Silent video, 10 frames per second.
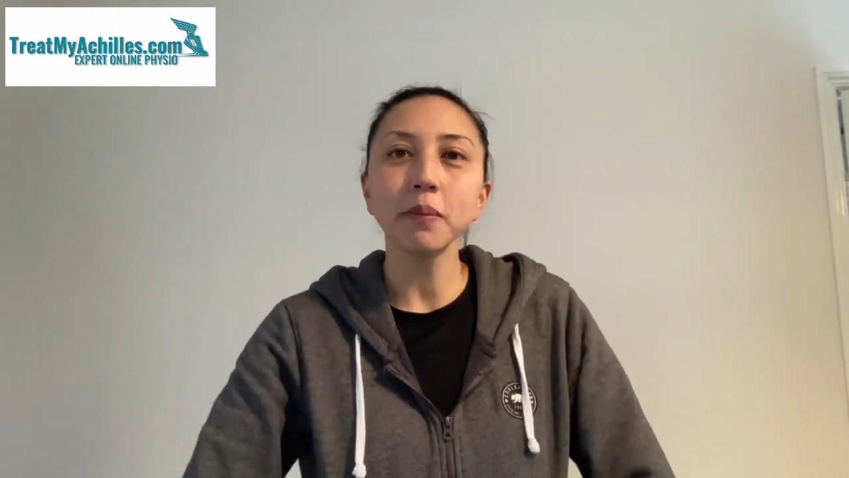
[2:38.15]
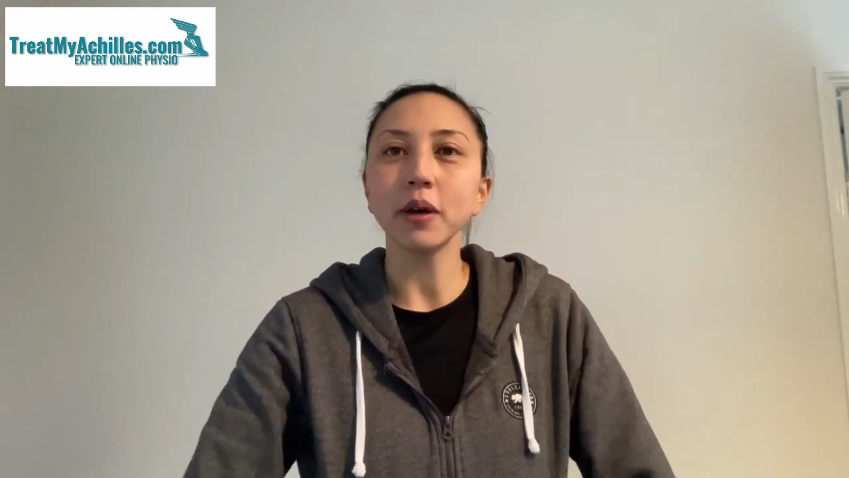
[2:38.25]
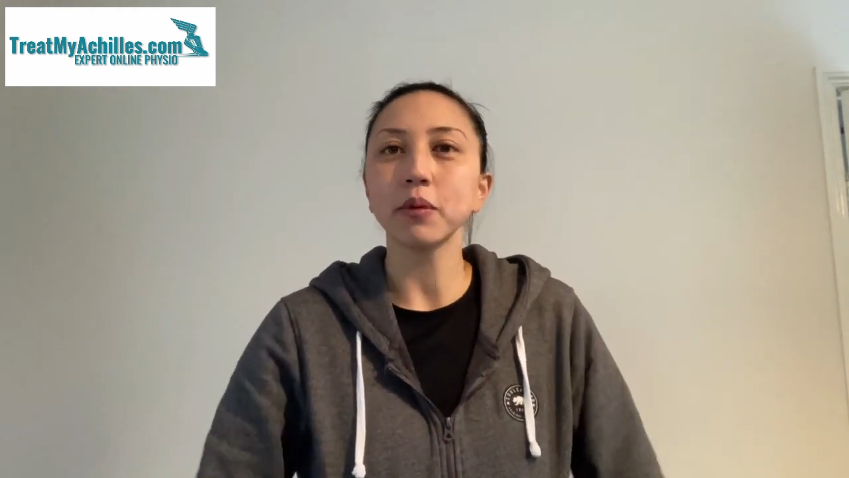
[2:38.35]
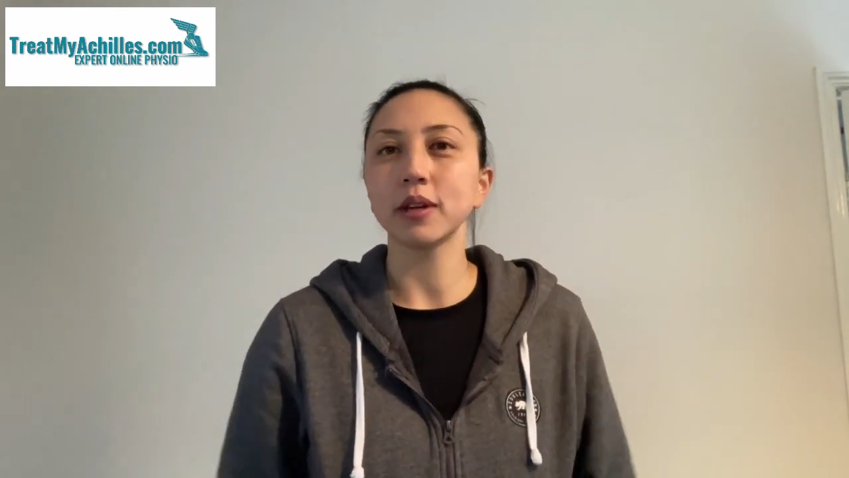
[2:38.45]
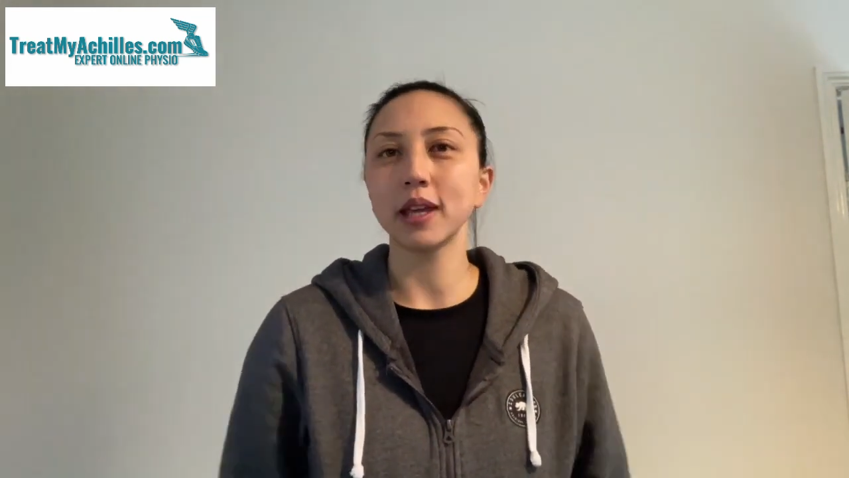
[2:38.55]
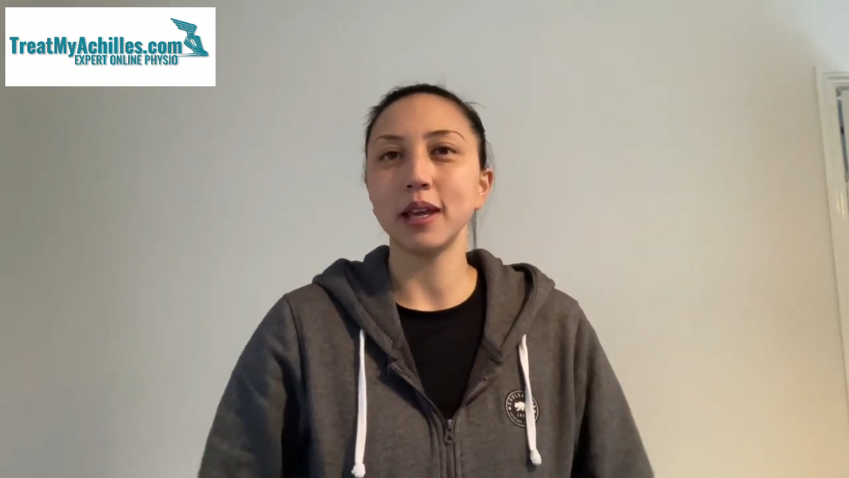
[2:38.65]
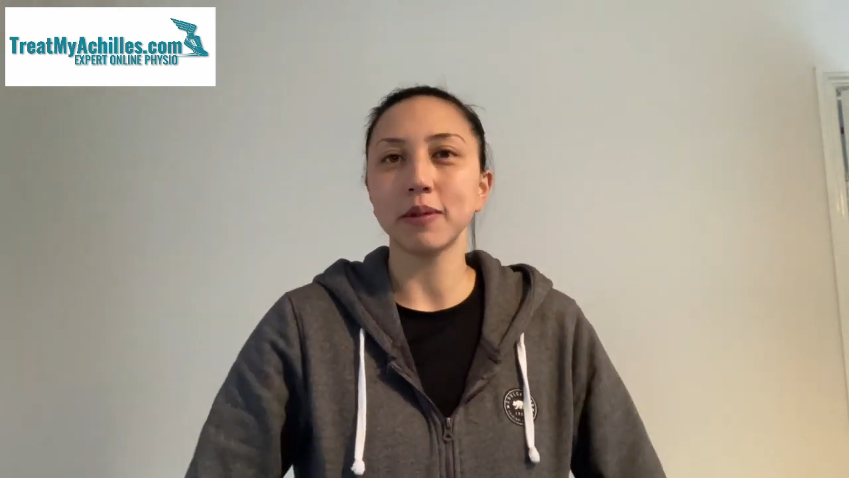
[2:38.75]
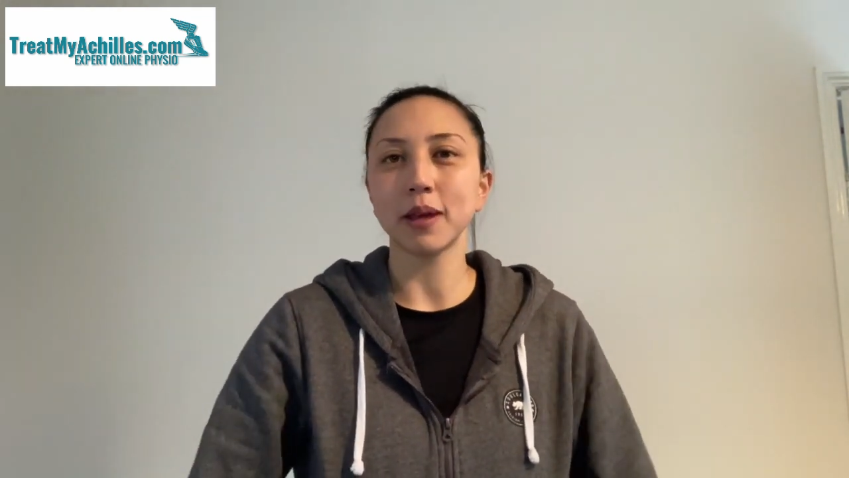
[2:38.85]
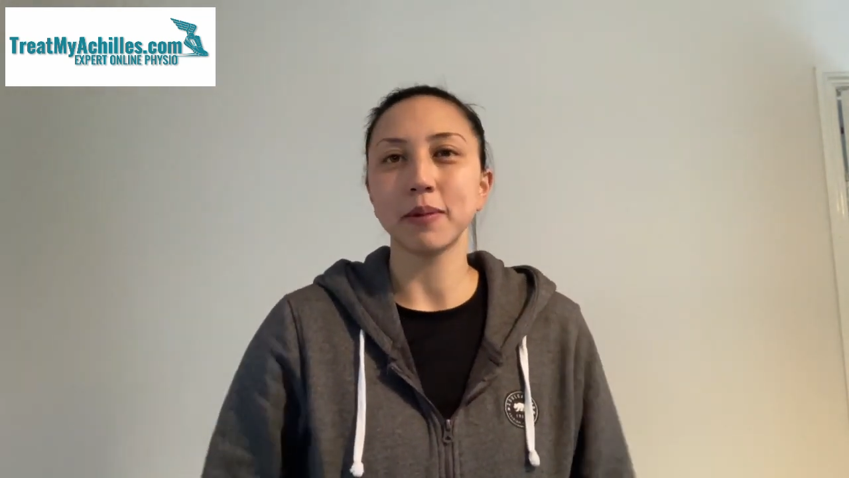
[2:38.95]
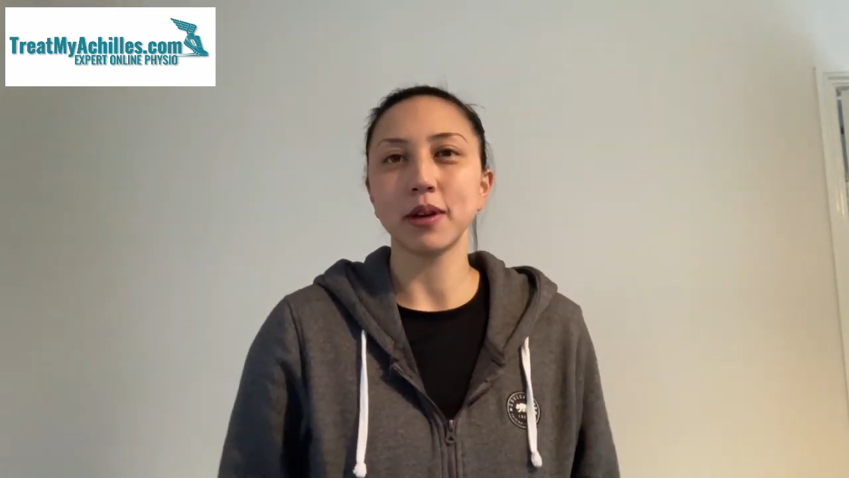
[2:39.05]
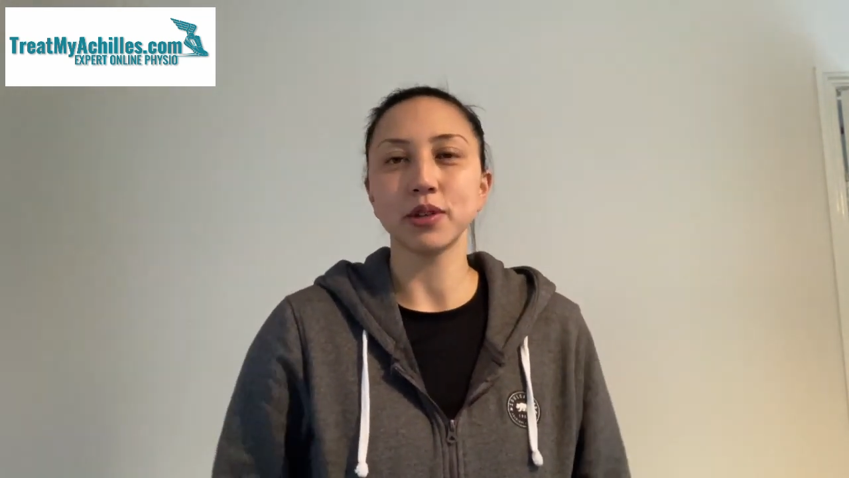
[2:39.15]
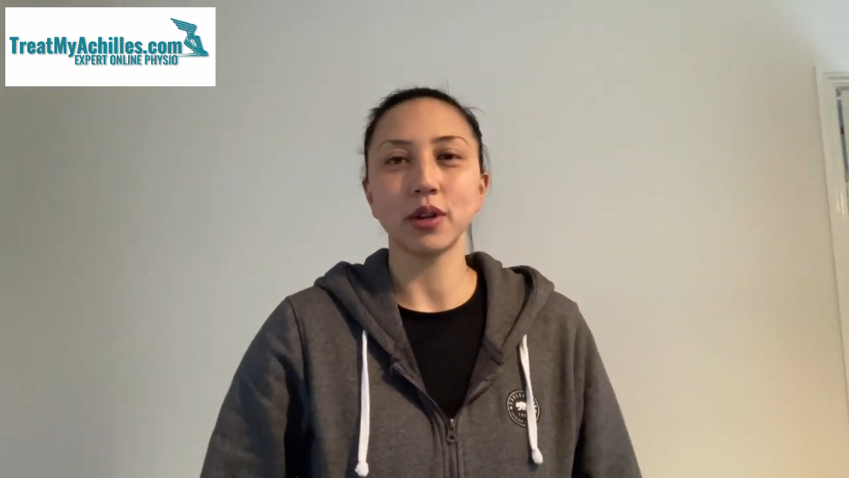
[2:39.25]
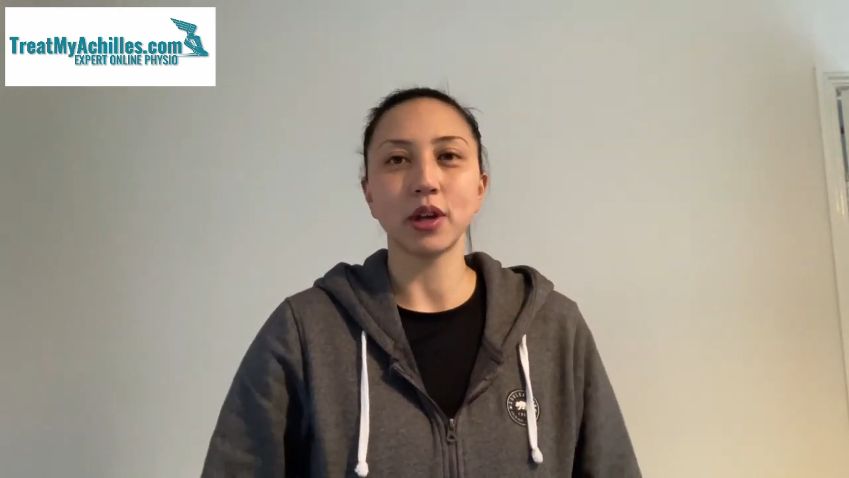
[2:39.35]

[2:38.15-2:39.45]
might want to keep them at